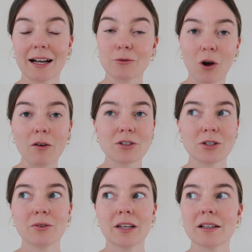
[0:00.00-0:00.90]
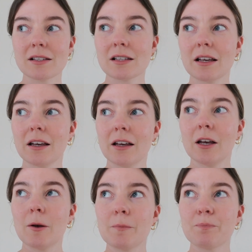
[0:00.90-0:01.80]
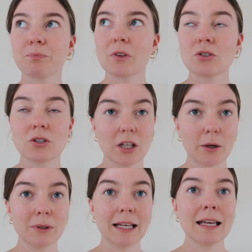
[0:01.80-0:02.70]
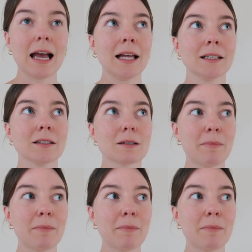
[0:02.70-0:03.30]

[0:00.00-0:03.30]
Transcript: Like, I'd rather do this slowly and